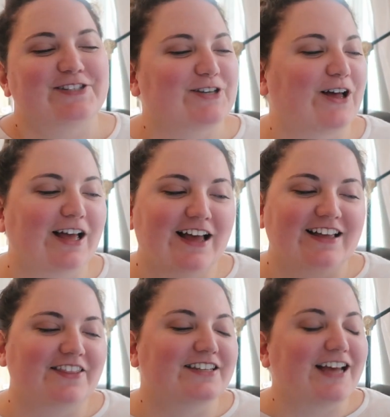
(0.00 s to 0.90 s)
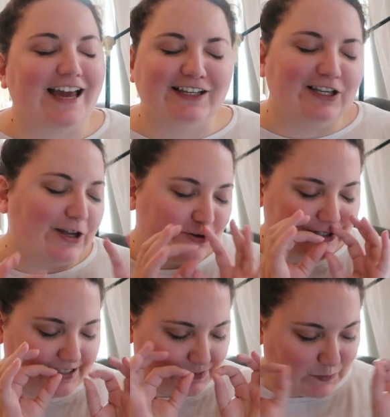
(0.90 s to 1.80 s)
So the title
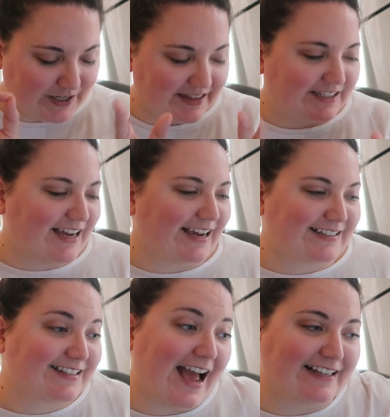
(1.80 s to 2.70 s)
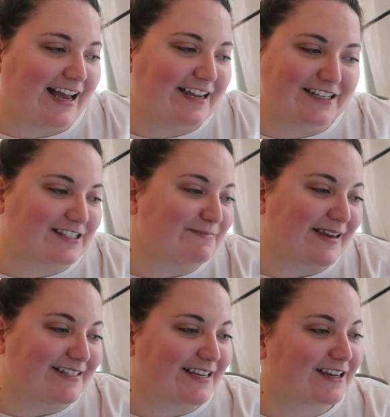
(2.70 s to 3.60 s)
alone is, and the tagline is
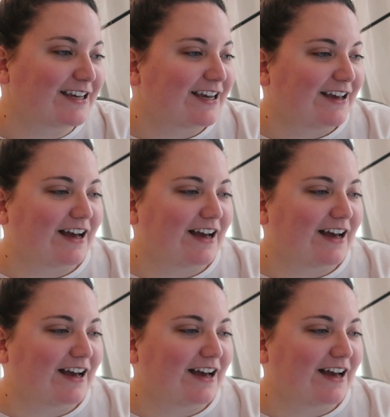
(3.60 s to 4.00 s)
amazing.